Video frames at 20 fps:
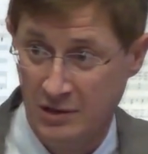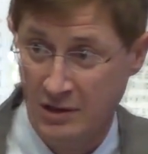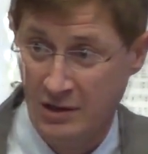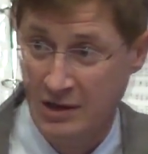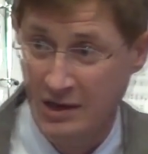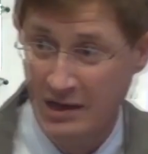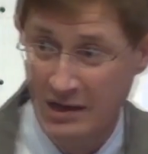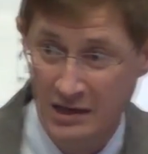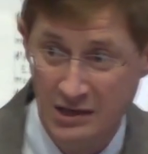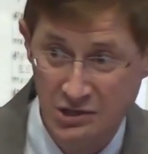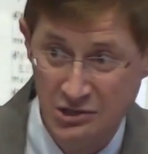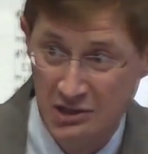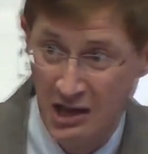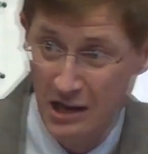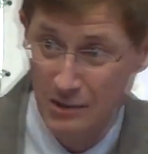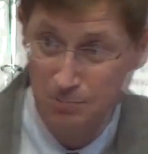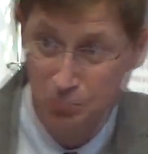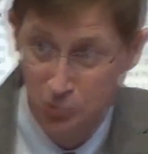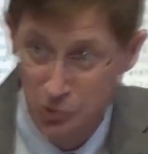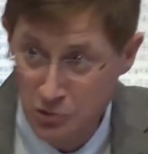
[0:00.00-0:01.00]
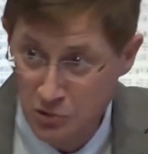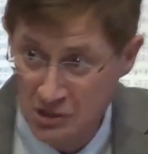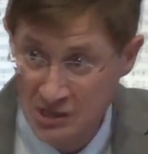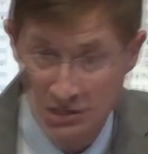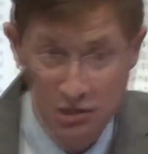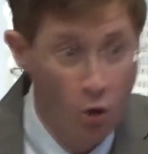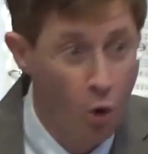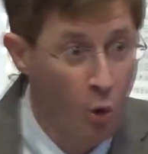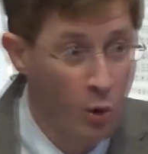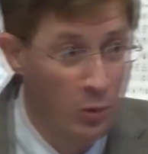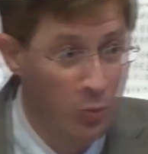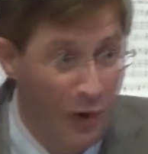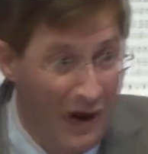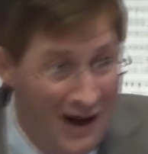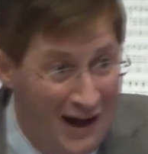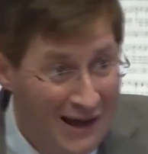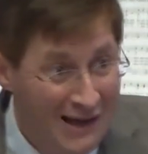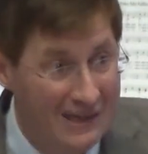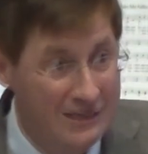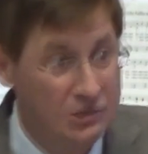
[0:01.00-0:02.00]
It is not prudent or
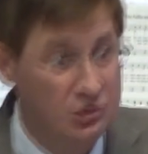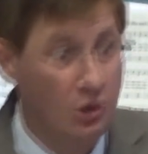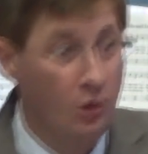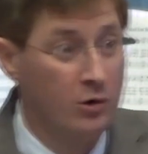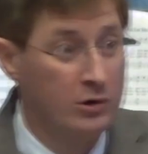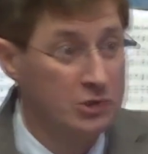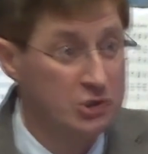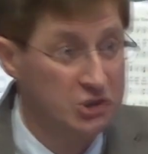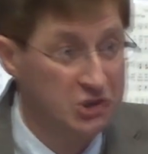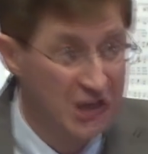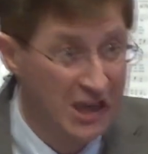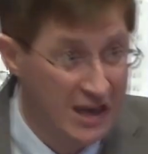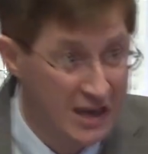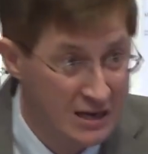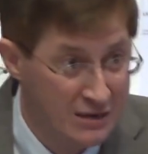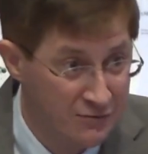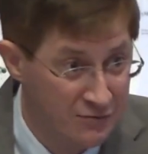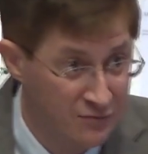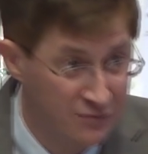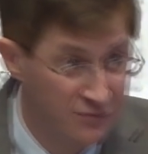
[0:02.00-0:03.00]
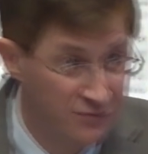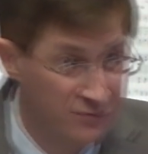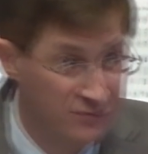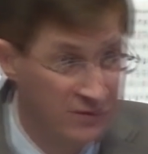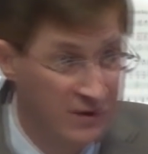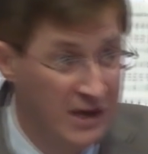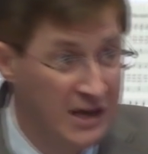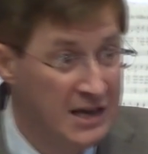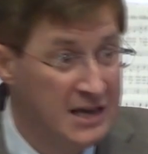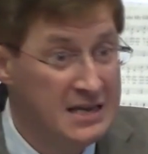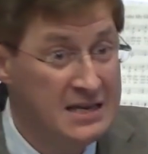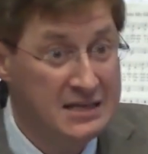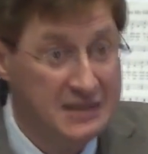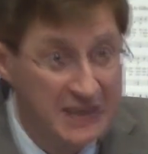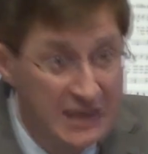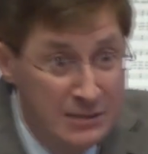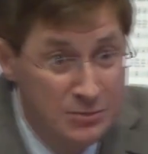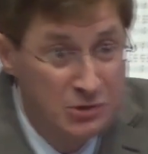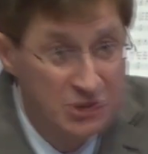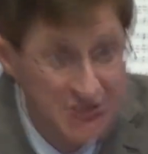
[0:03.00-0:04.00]
wise or safe. He
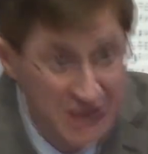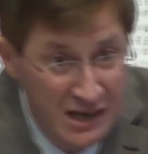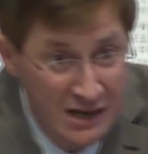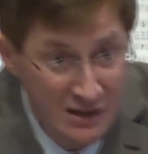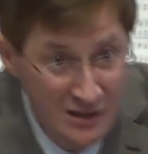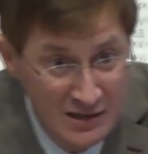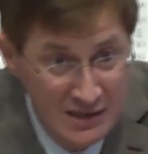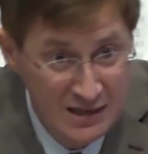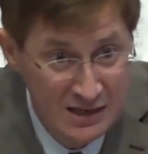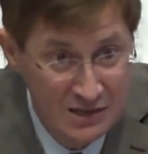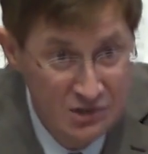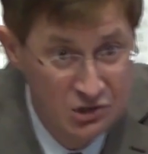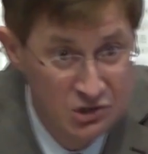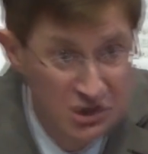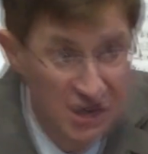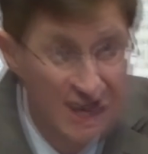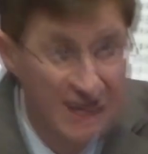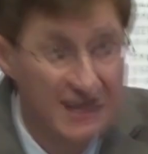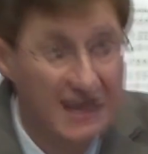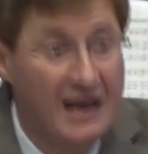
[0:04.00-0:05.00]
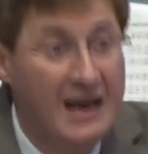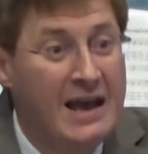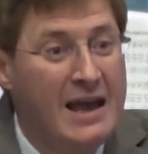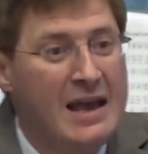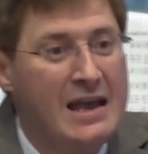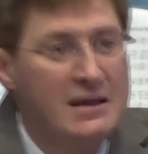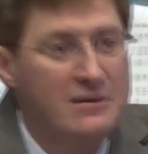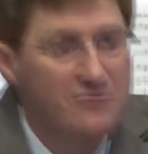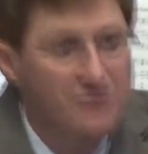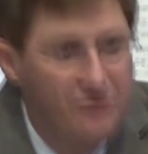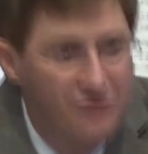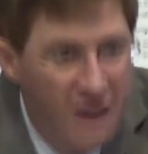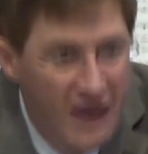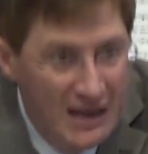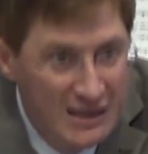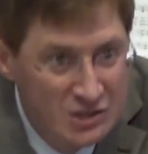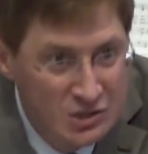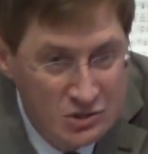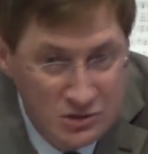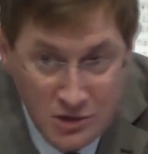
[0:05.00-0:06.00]
keeps telling his son,
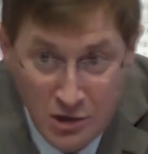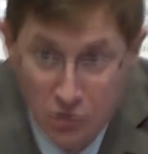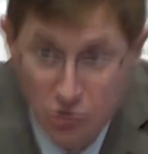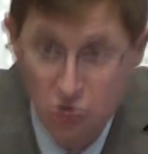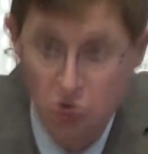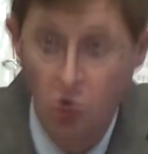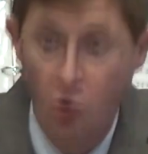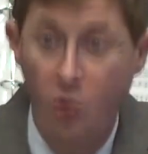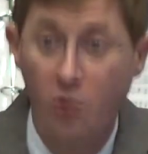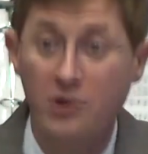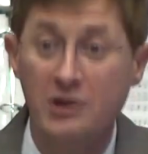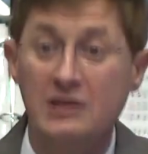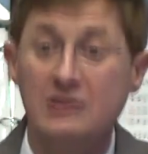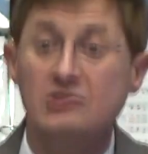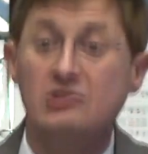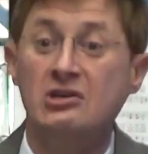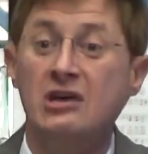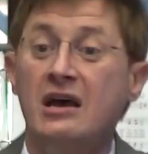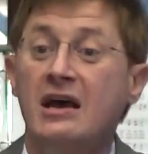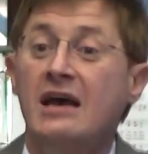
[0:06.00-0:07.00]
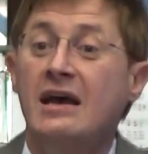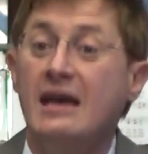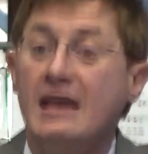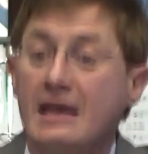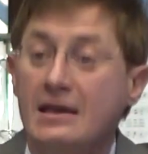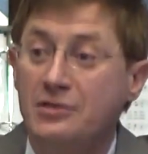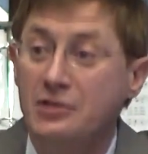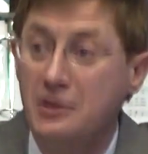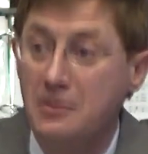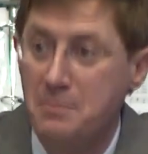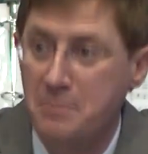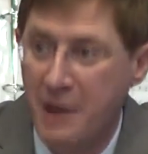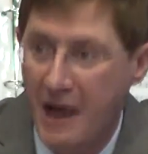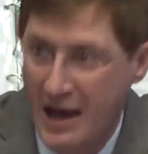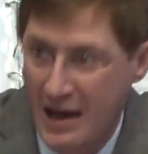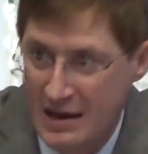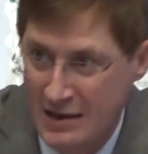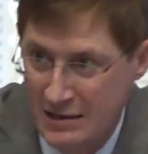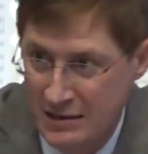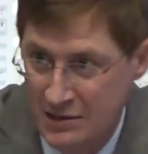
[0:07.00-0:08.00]
invest those coins in the
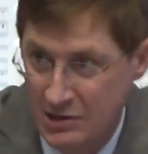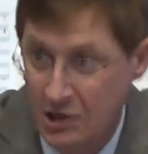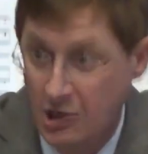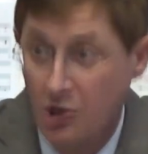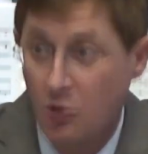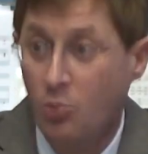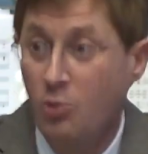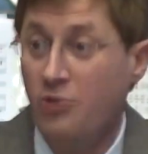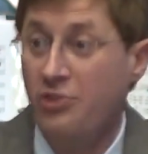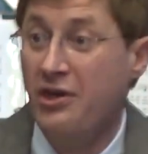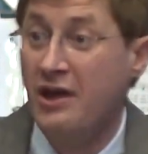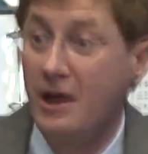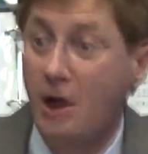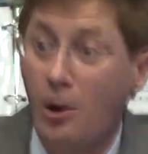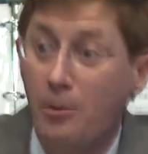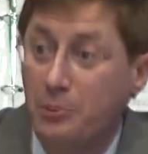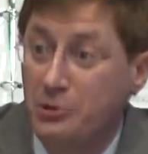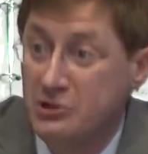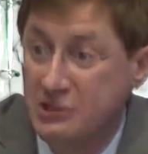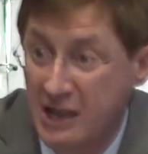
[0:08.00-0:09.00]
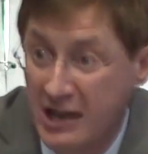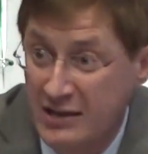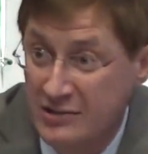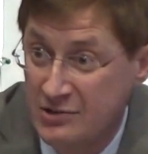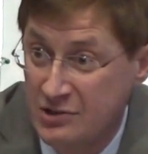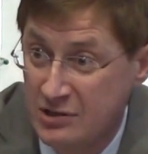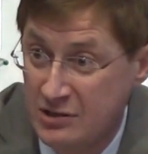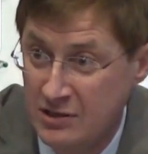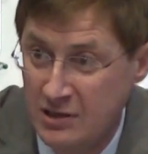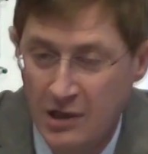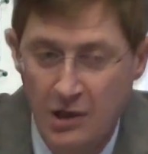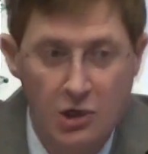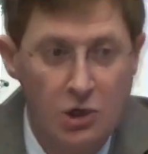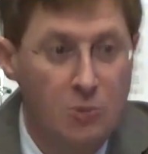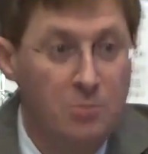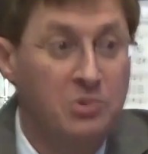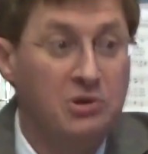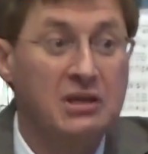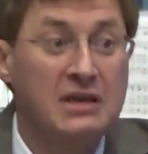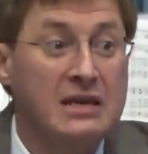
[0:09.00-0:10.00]
bank where they are protected.
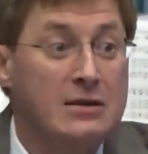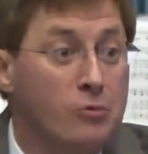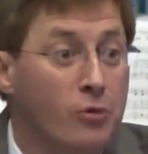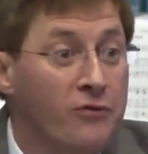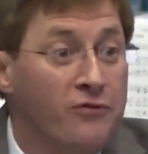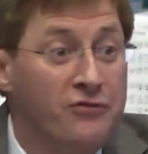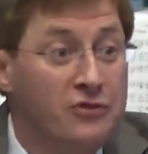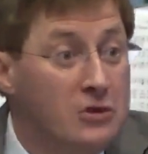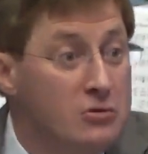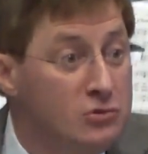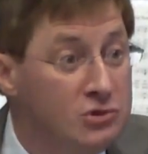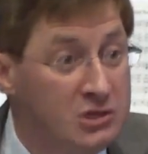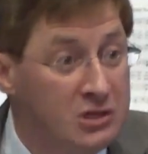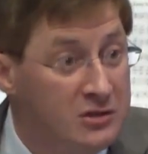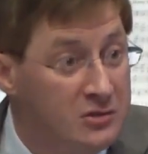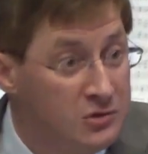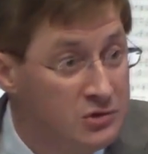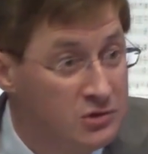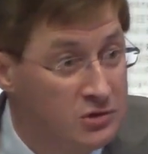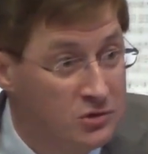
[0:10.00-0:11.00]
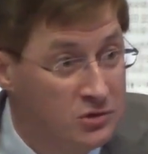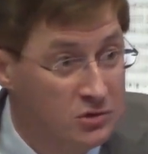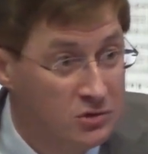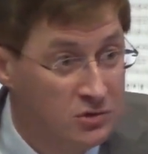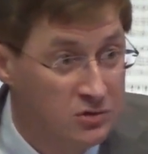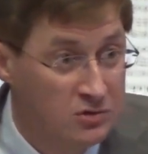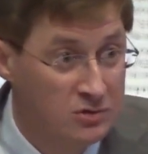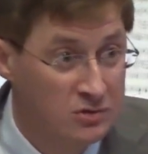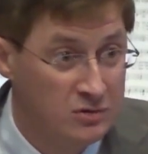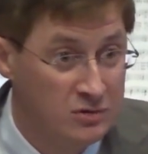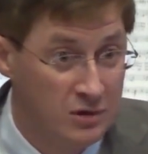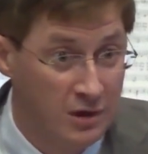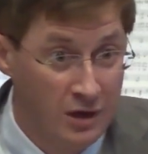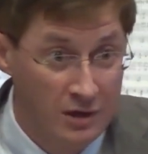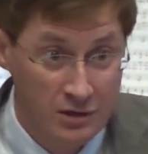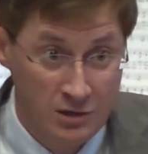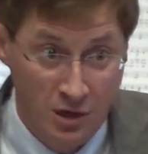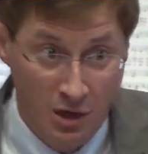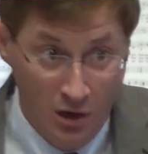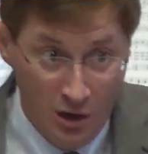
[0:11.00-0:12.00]
But he refuses,
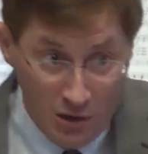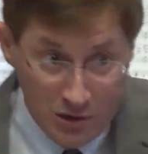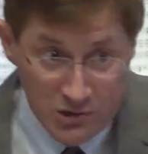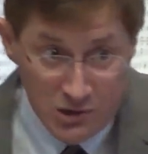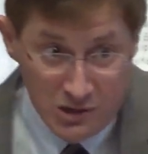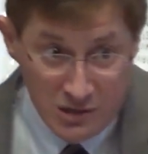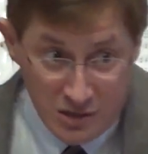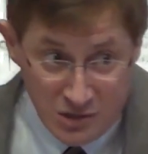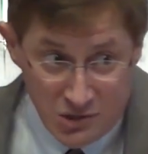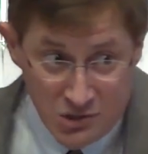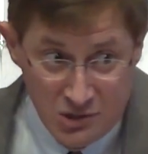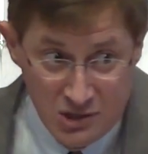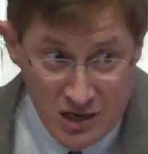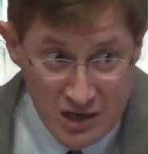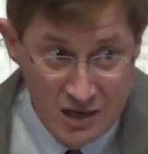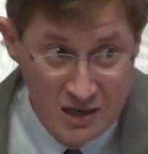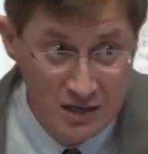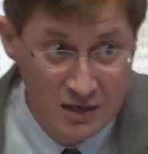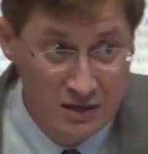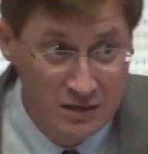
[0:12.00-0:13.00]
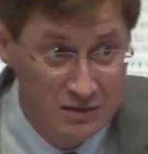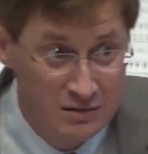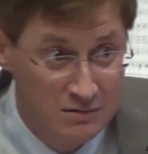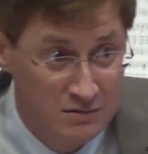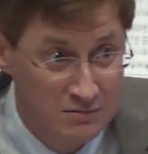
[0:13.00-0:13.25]
causing a scene,